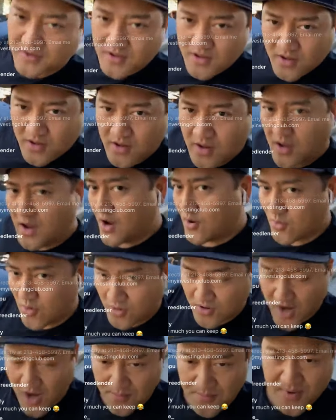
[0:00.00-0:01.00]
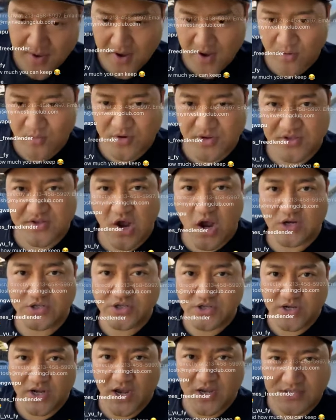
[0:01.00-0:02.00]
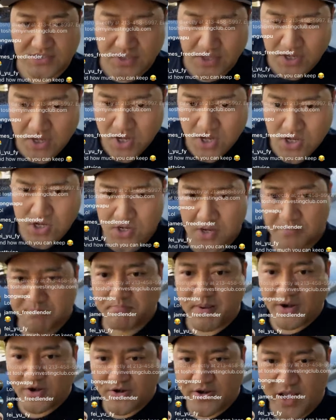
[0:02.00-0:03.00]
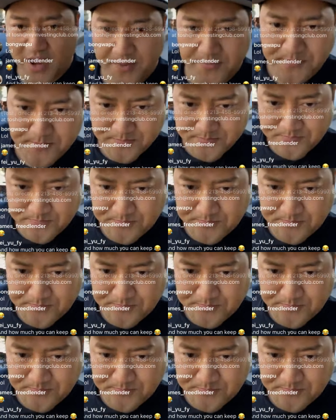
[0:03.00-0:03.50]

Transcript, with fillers: but I woke up. I want to talk to you guys. Better yet,